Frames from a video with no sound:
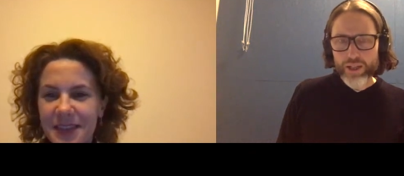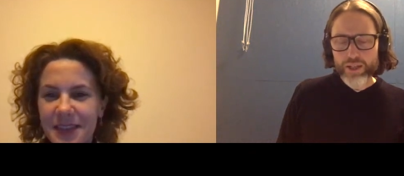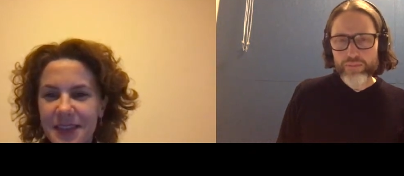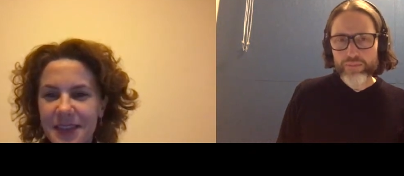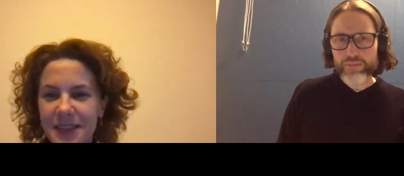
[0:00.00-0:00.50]

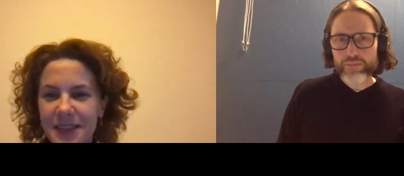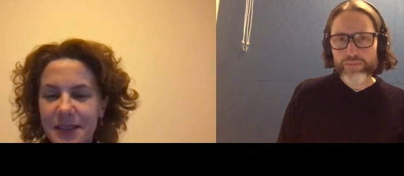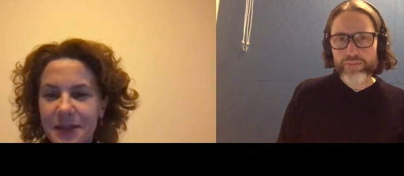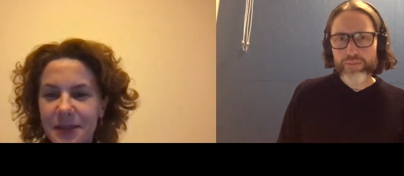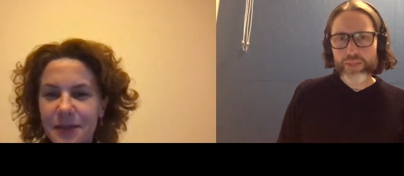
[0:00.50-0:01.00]
Speaker 1: okay.
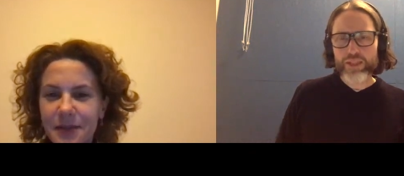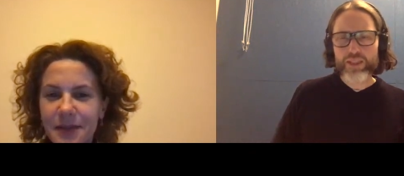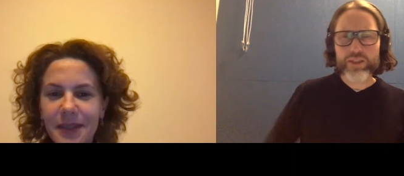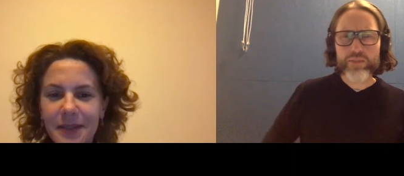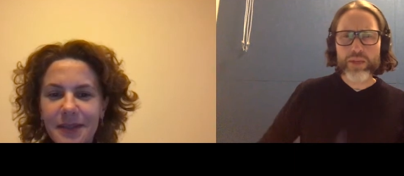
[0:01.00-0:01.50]
I
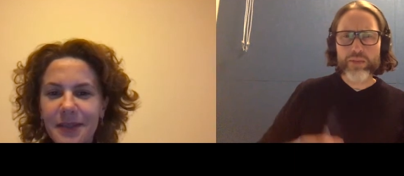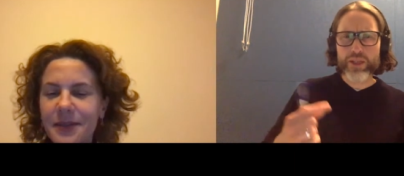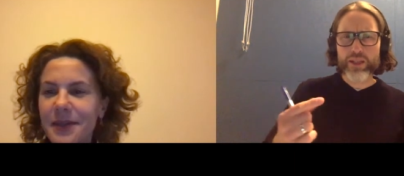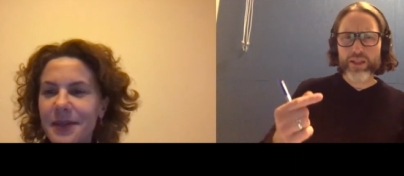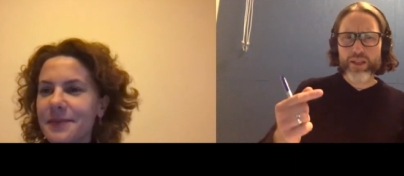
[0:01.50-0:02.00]
think this may
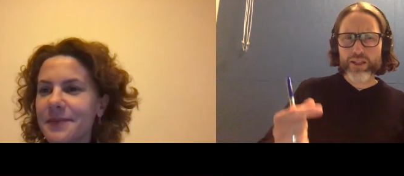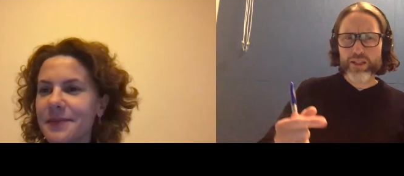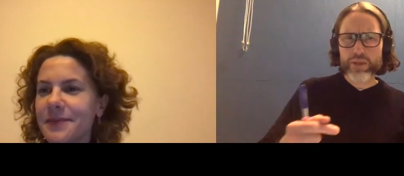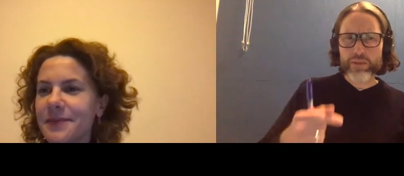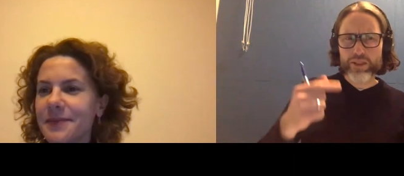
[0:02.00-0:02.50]
be
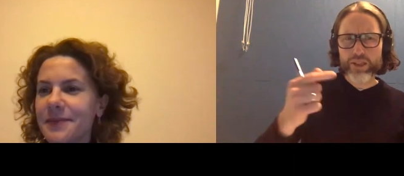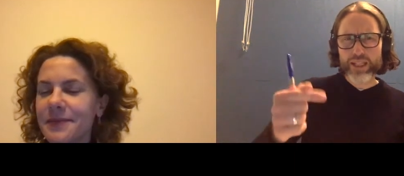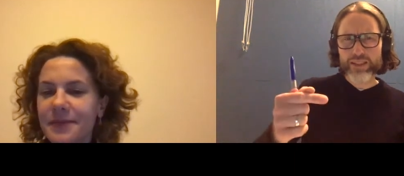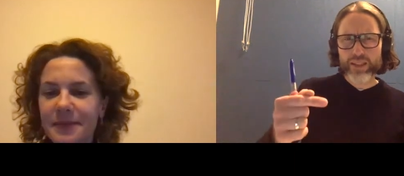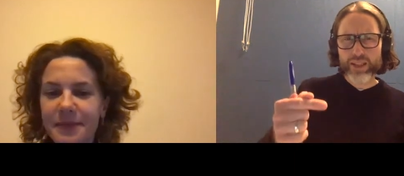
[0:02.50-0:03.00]
this may be a
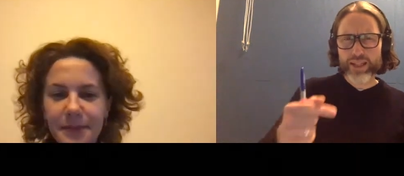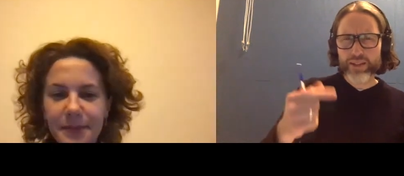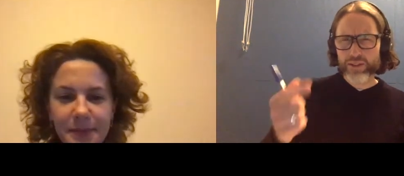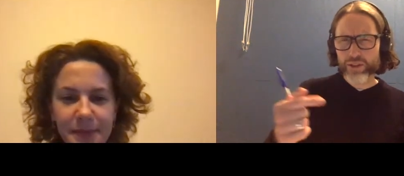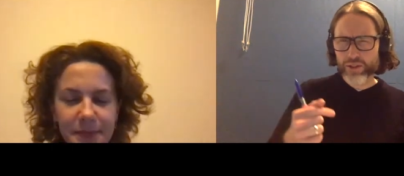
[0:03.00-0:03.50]
slight
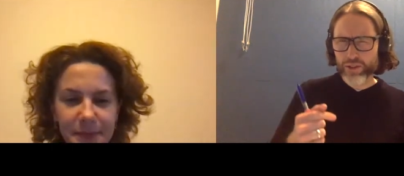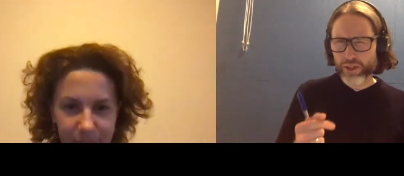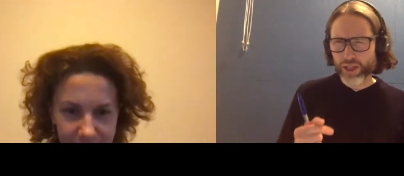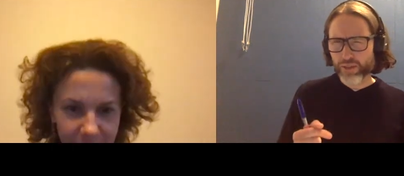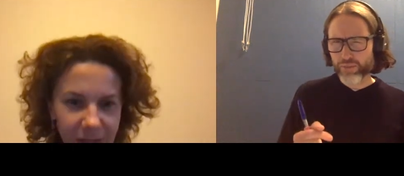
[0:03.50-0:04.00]
delay on
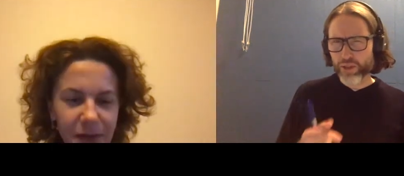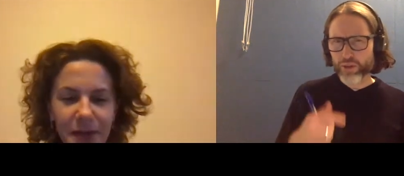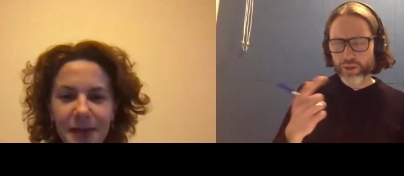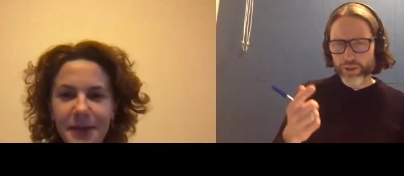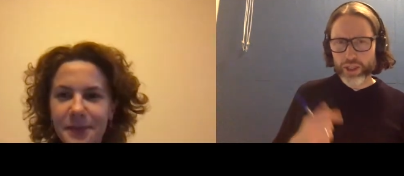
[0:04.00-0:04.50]
your um,
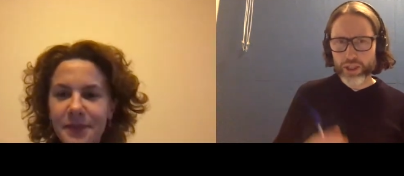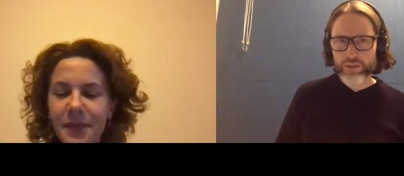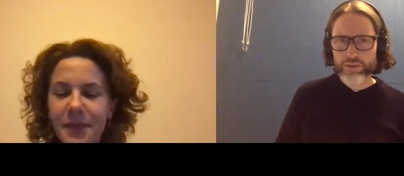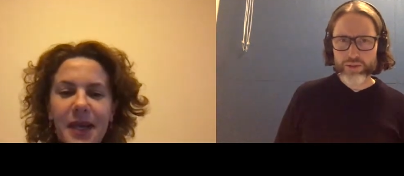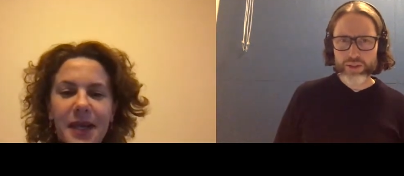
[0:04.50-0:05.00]
your
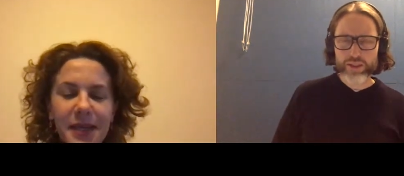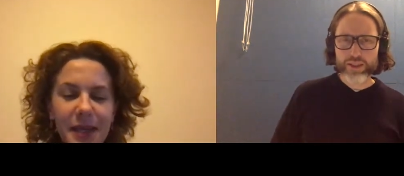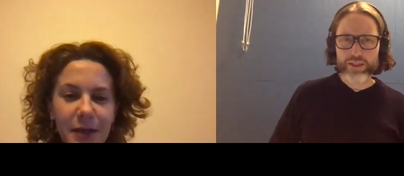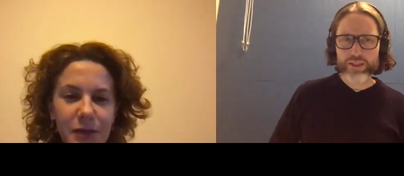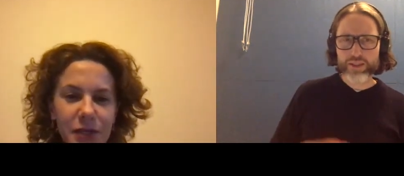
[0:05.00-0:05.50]
audio.
Speaker 2: Yeah,
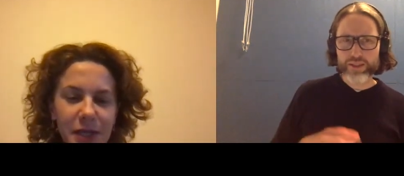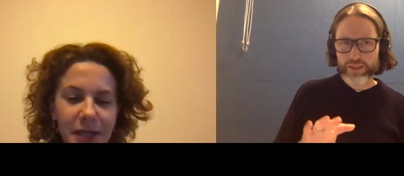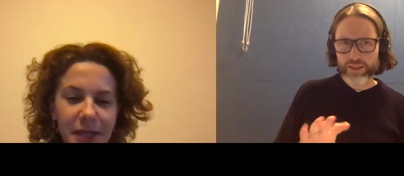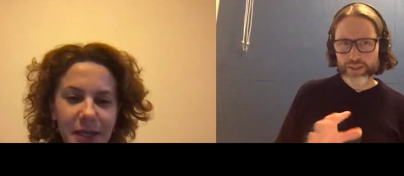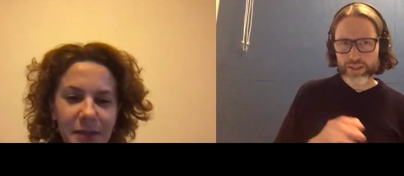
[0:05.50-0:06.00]
no,
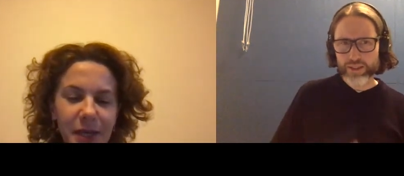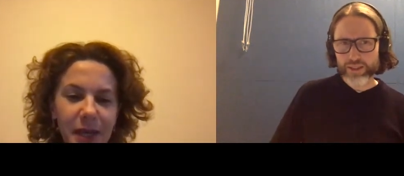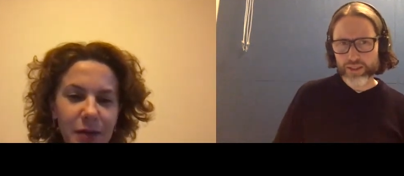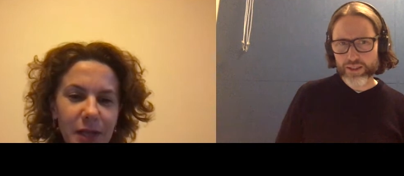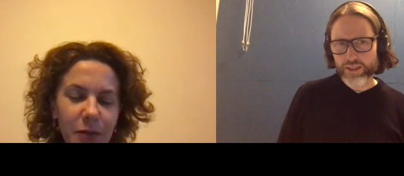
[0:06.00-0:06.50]
kicked me
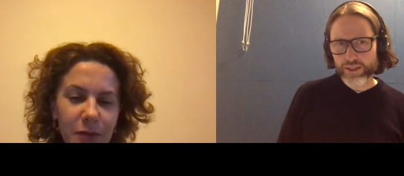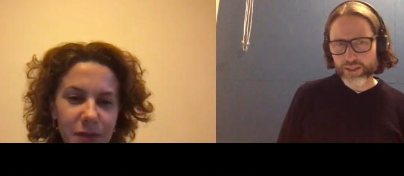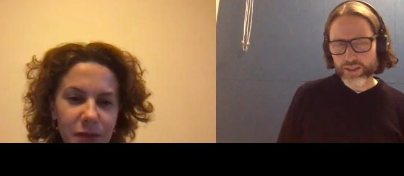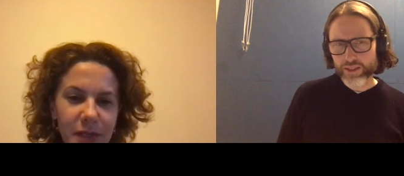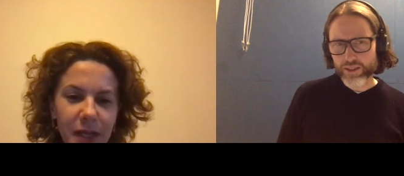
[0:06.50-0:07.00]
out. I was
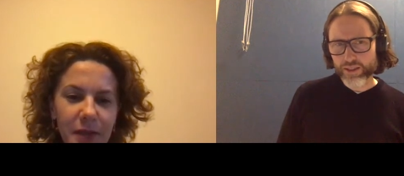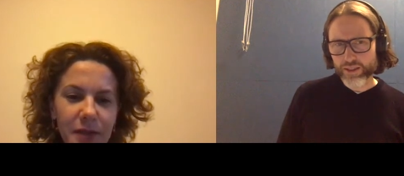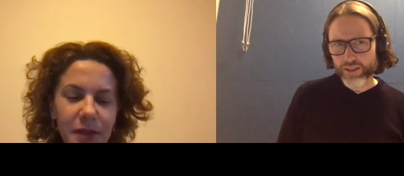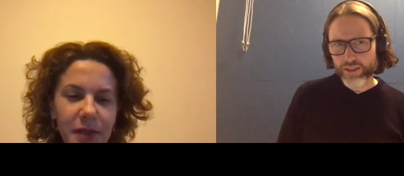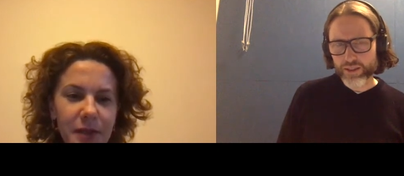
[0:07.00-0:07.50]
on the
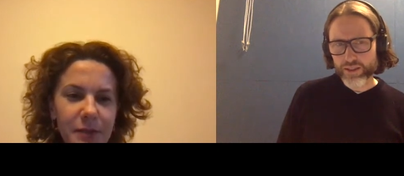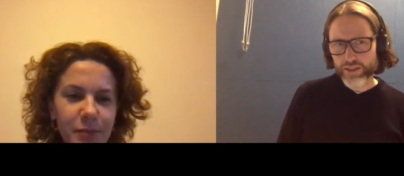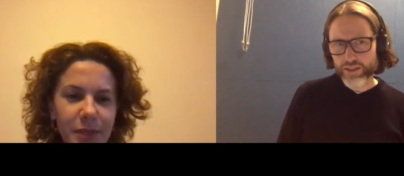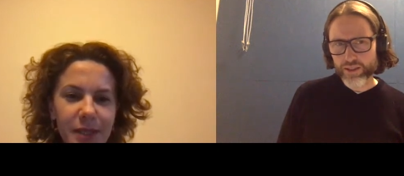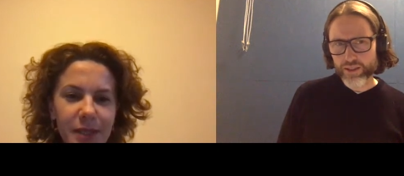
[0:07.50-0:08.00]
other
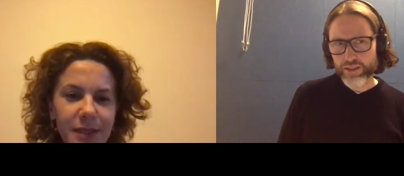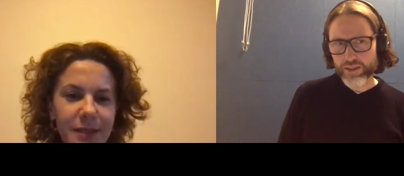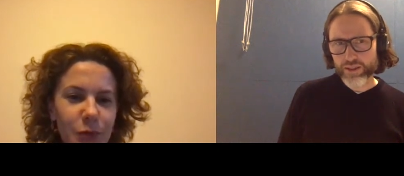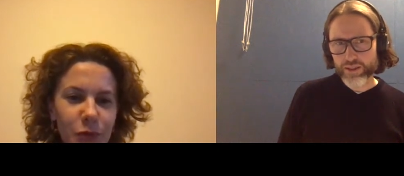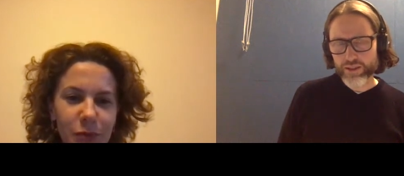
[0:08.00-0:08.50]

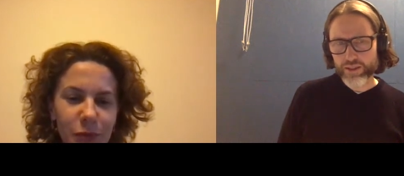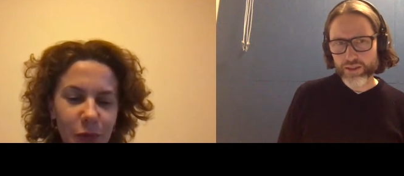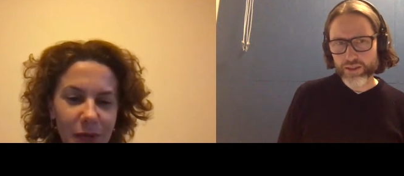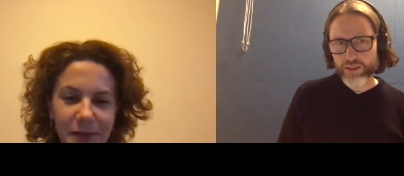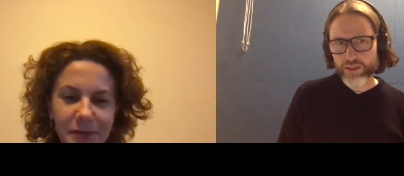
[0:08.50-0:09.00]
pre room,
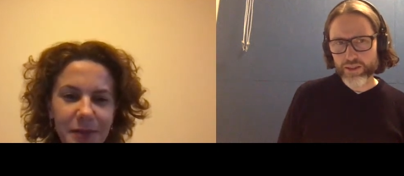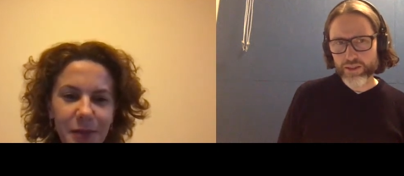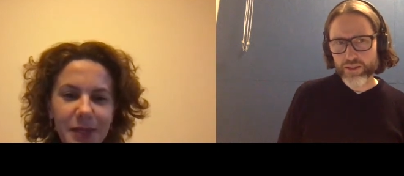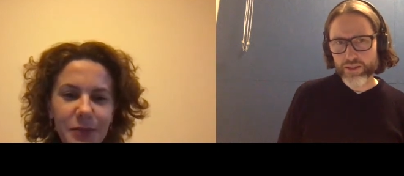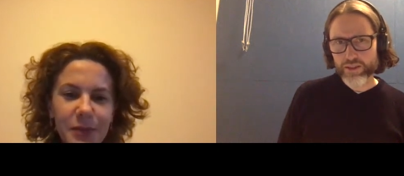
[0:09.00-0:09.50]
whatever,
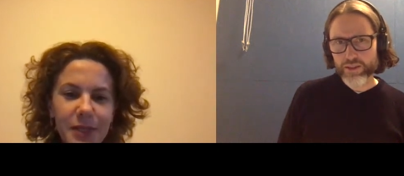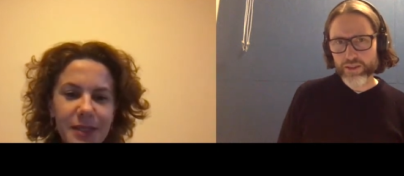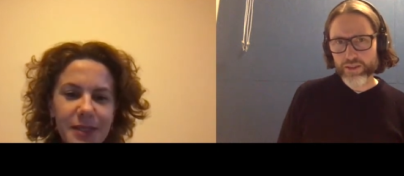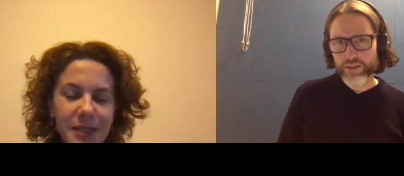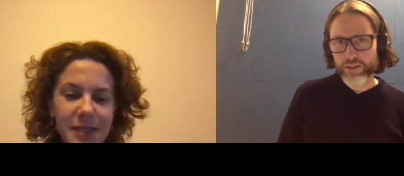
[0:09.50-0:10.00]
right, with
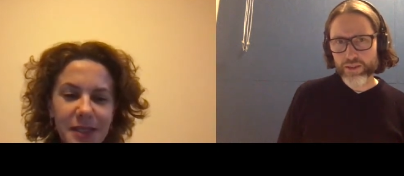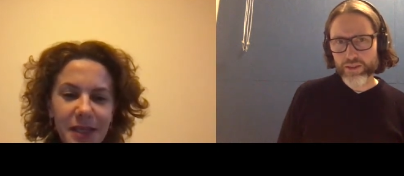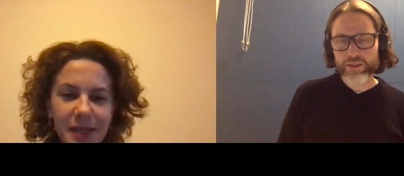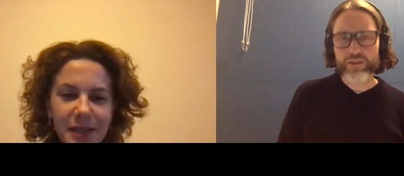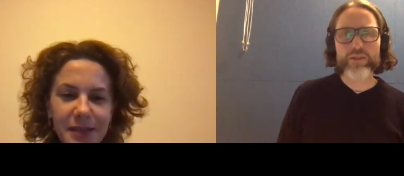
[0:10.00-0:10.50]
Cecile,
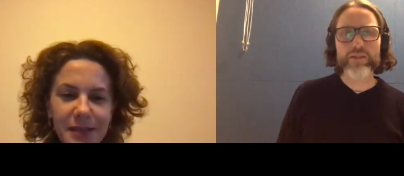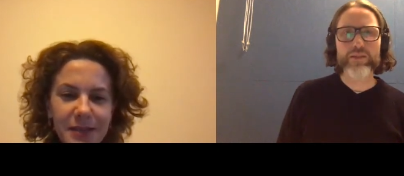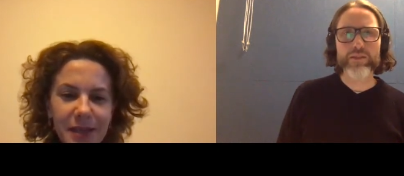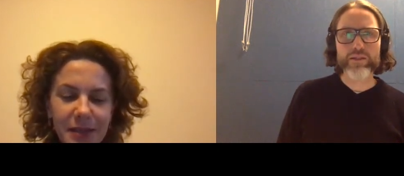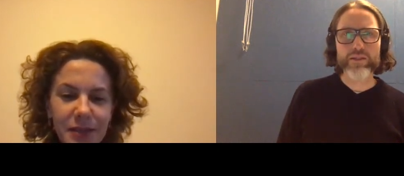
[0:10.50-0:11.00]
and and